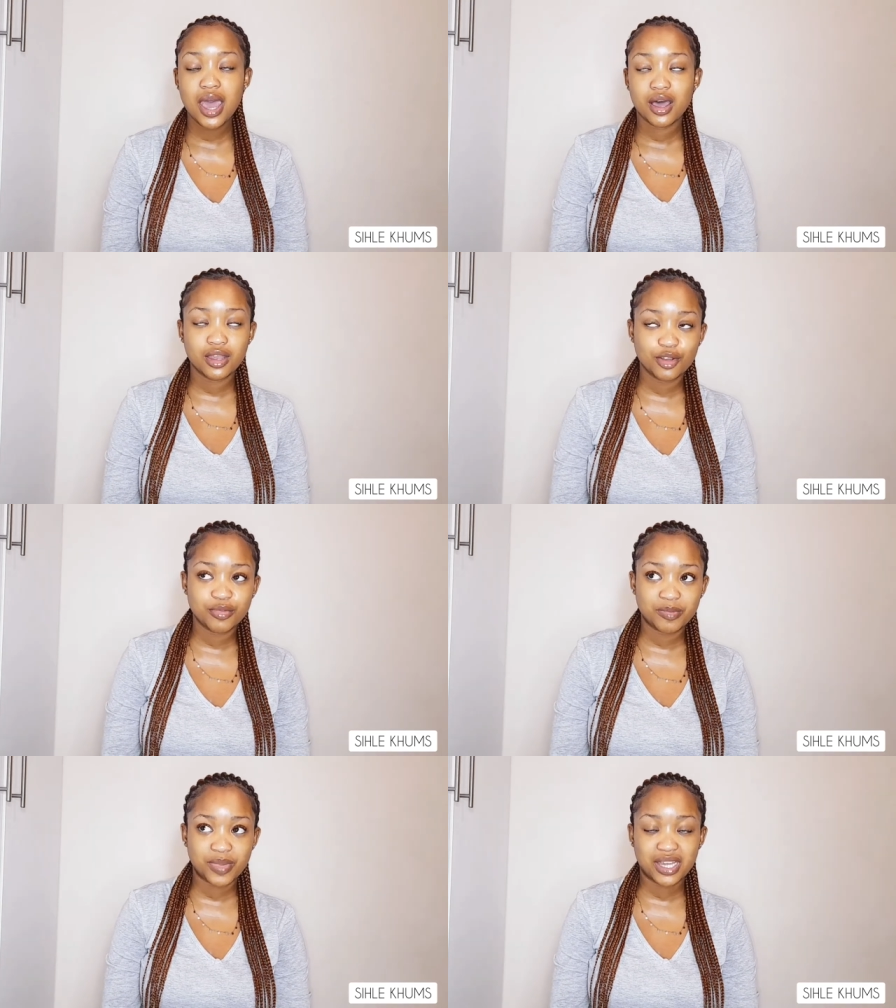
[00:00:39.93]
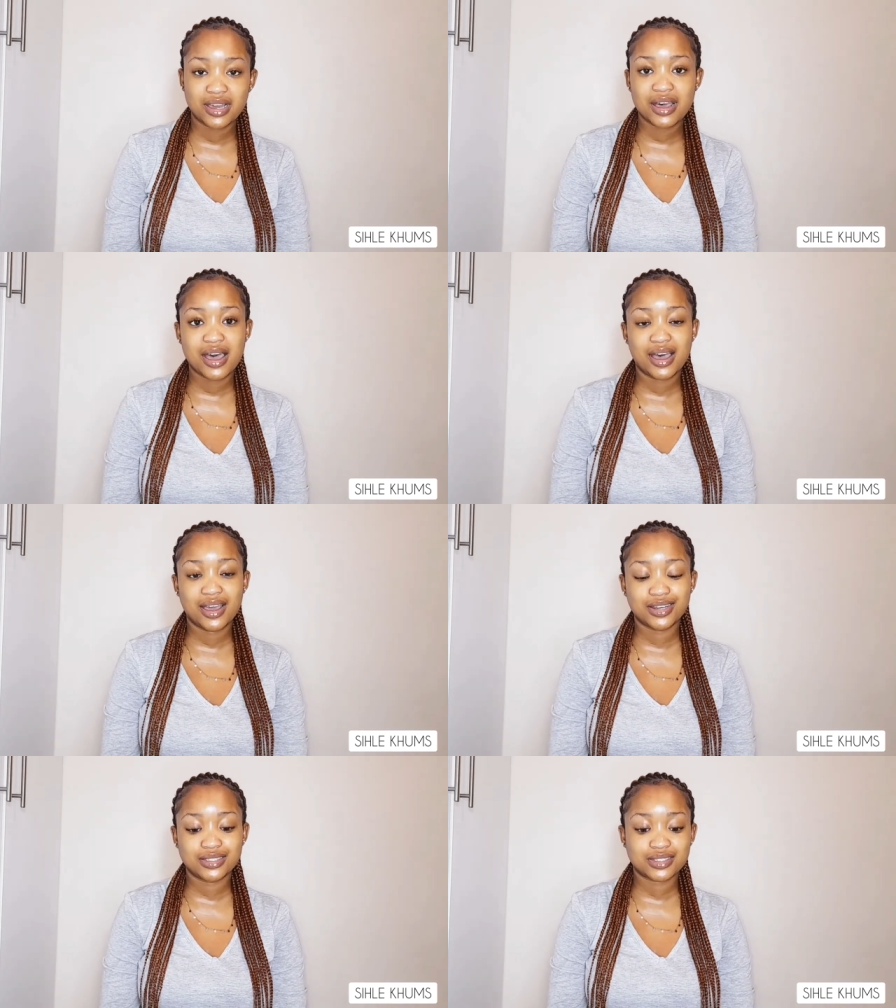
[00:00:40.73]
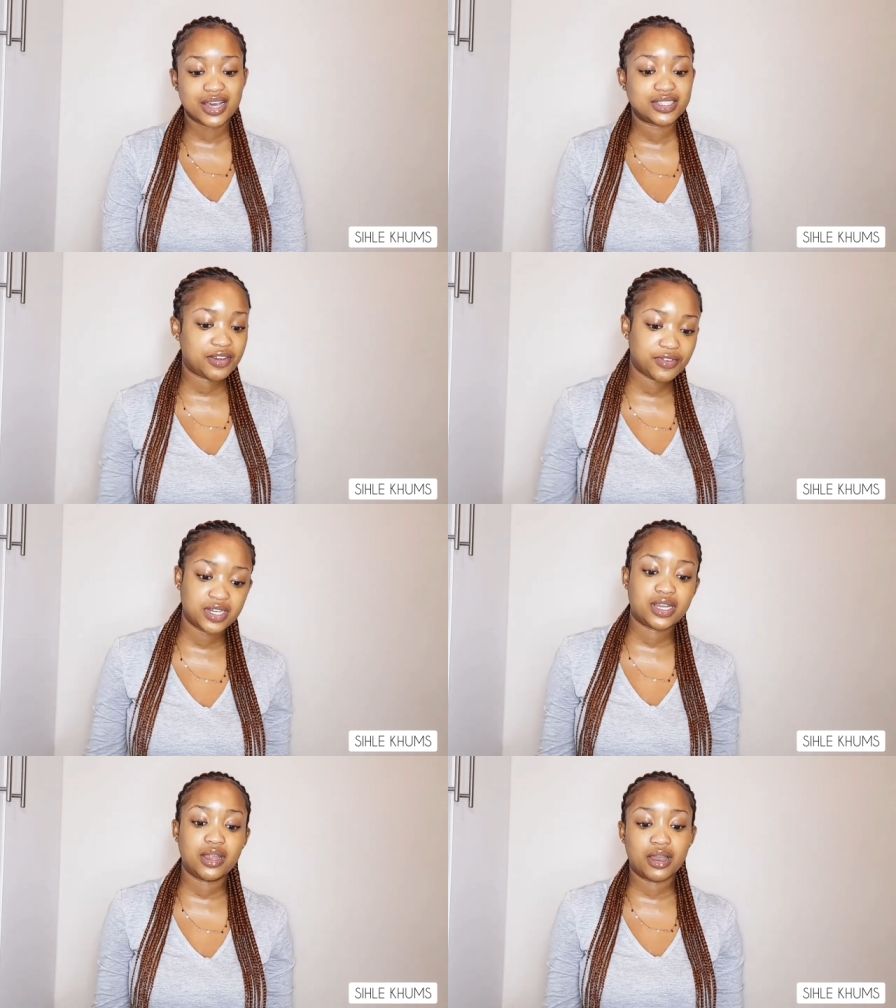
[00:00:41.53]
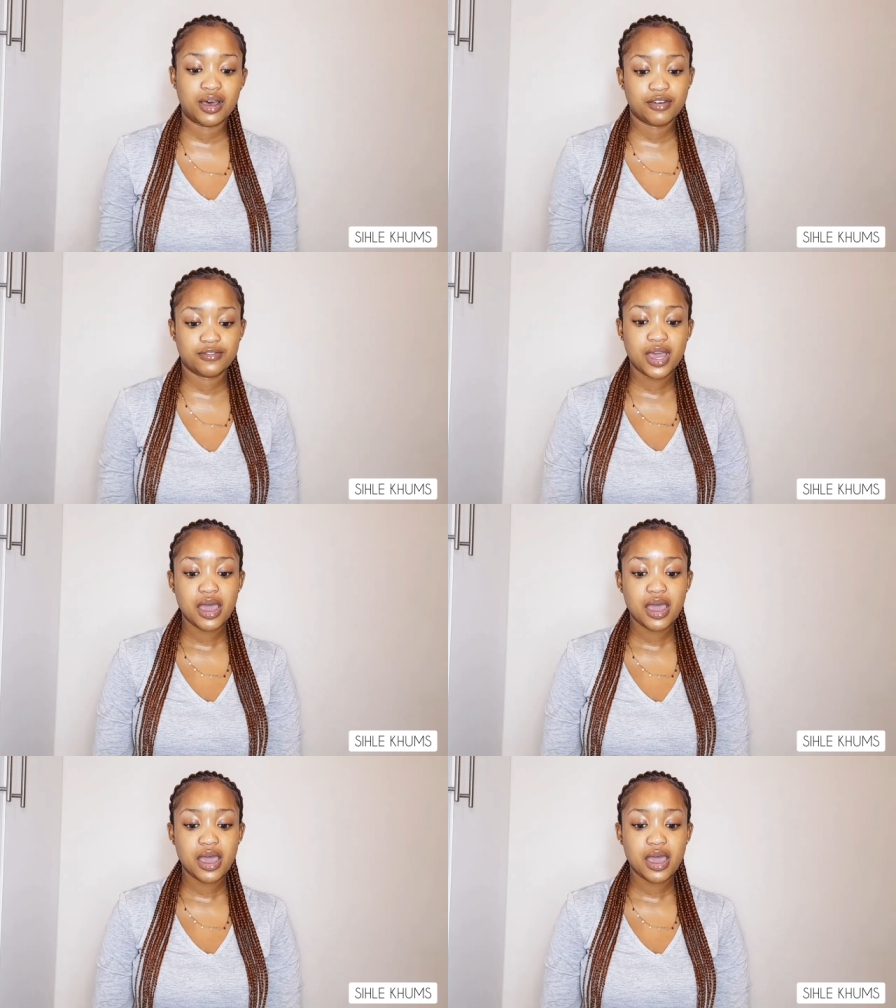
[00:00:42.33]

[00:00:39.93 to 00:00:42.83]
a little bit better and I definitely love